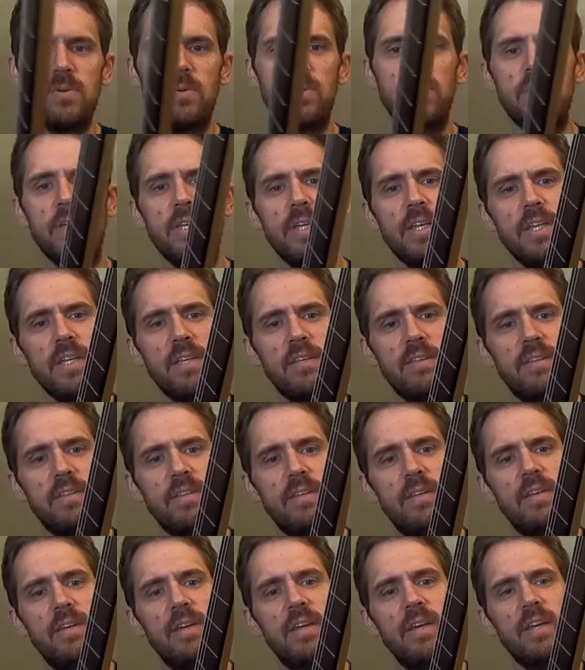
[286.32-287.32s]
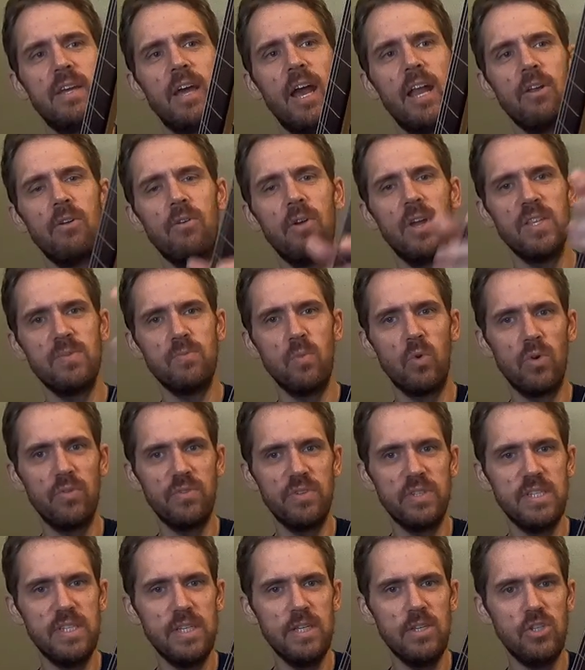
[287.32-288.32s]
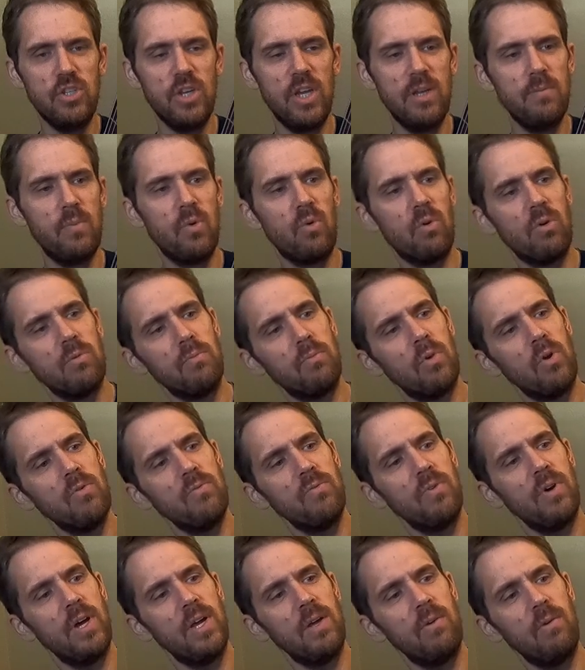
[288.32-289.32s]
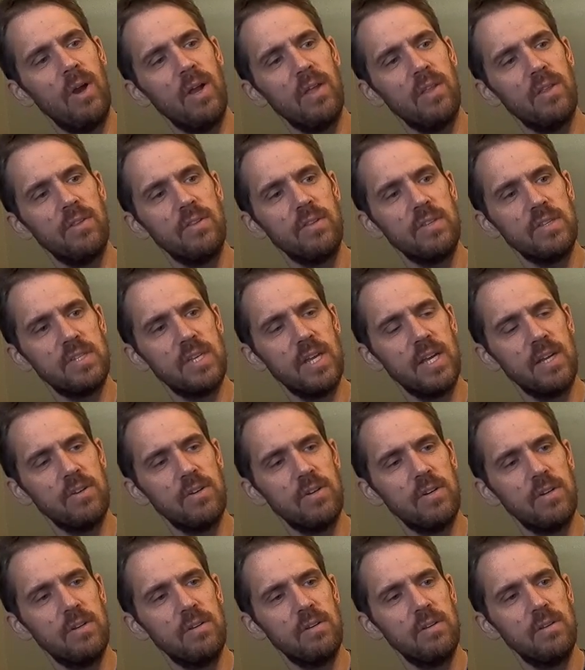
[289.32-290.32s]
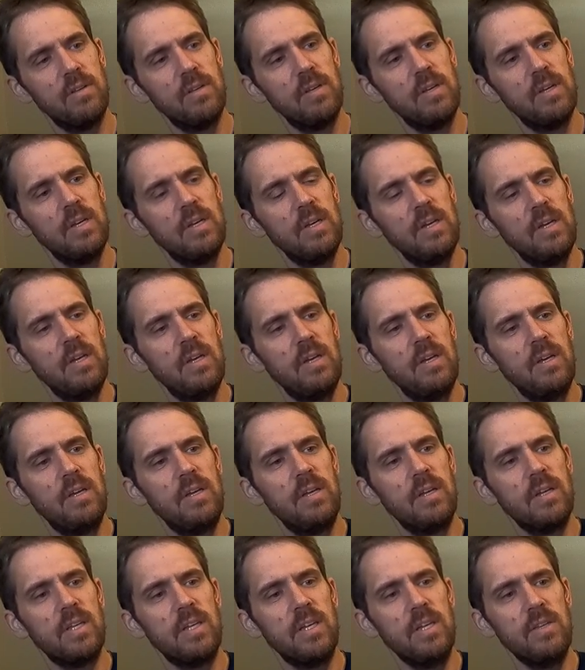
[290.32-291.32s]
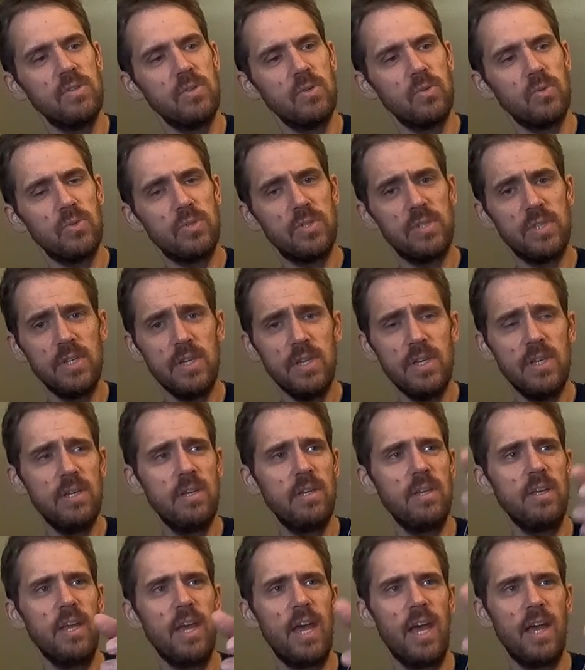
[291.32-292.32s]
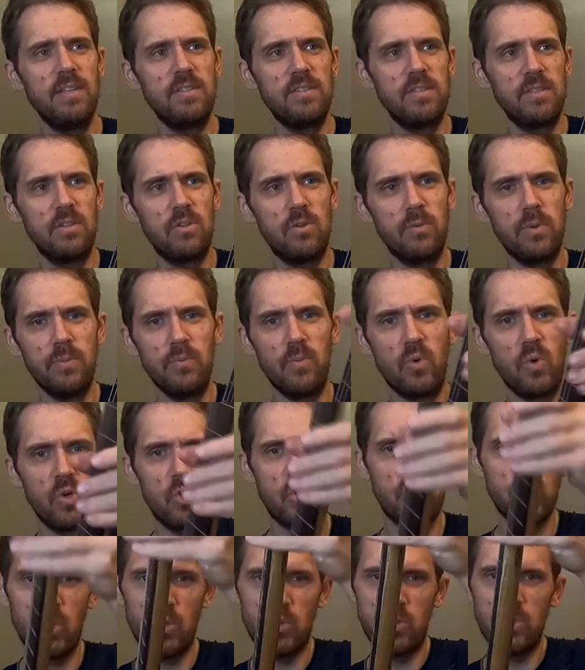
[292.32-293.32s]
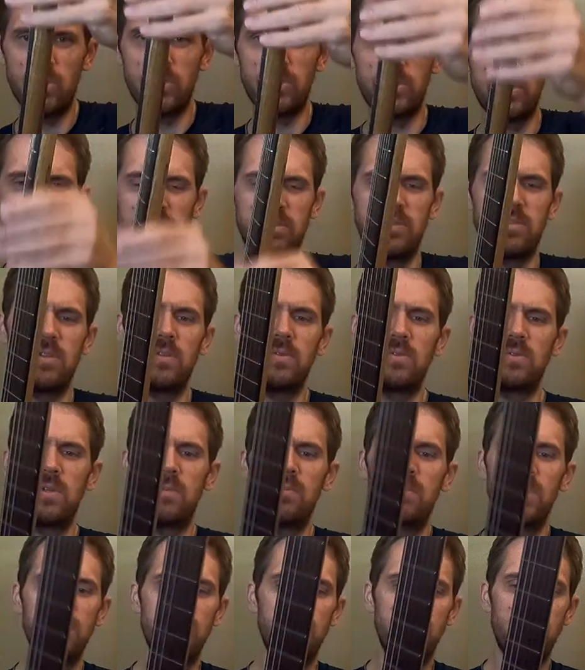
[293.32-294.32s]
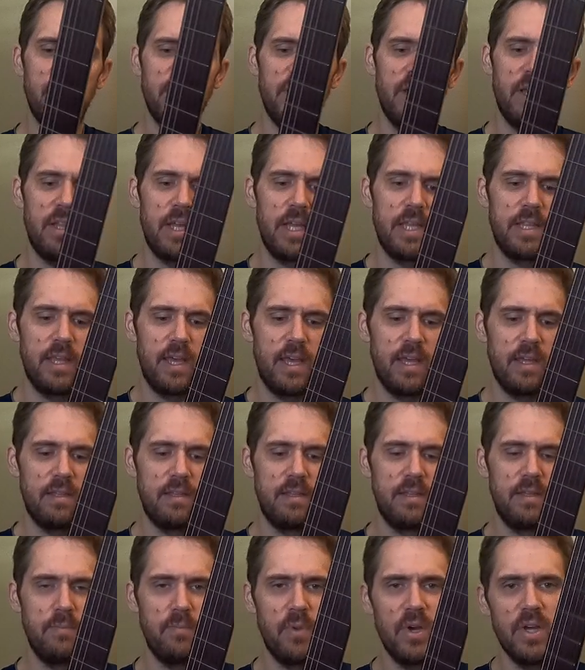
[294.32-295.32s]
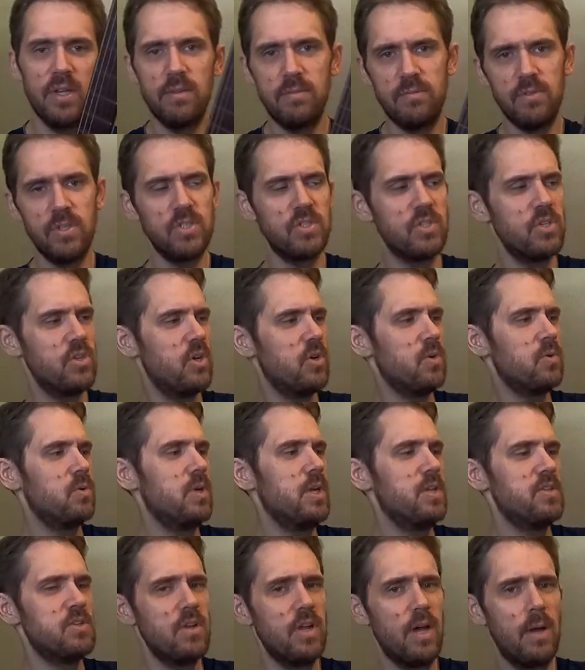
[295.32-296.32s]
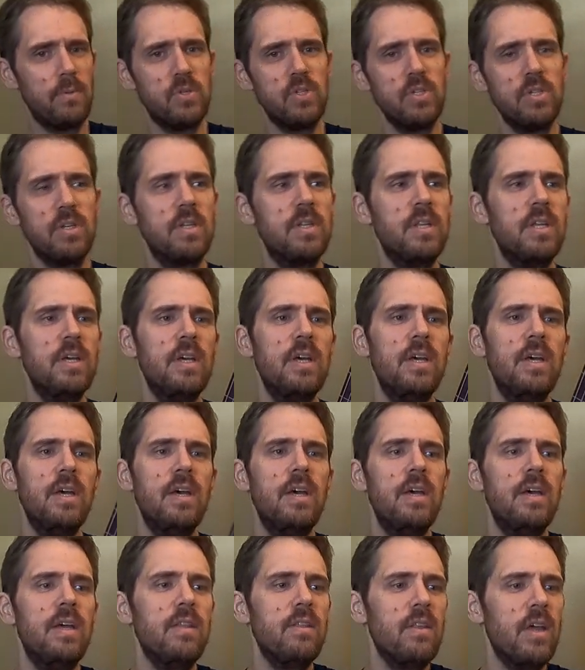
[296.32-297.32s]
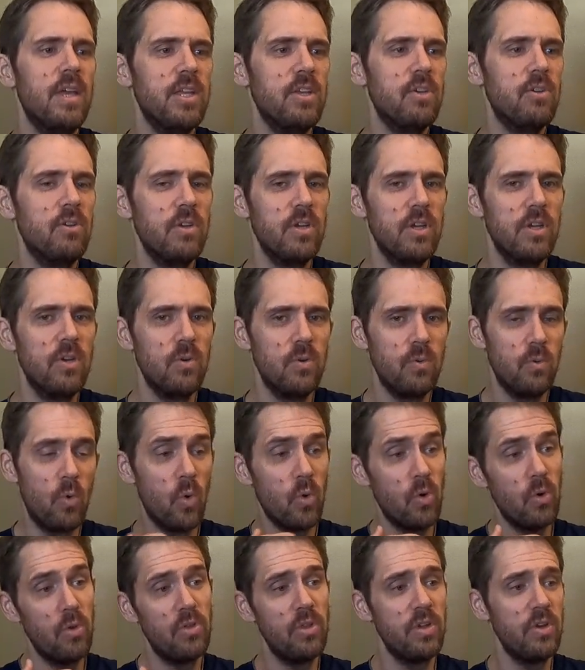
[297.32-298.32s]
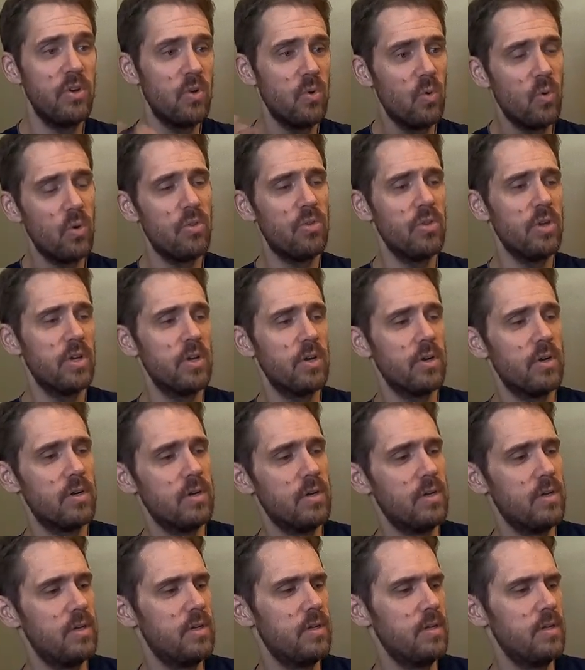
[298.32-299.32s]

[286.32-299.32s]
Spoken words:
to it, it kind of creates more of a D-shaped profile rather than the standard Kiesel C. It adds a little bit more shoulders, and so some people may not like that. But just to know, it's an option that you can go order thinner or thicker.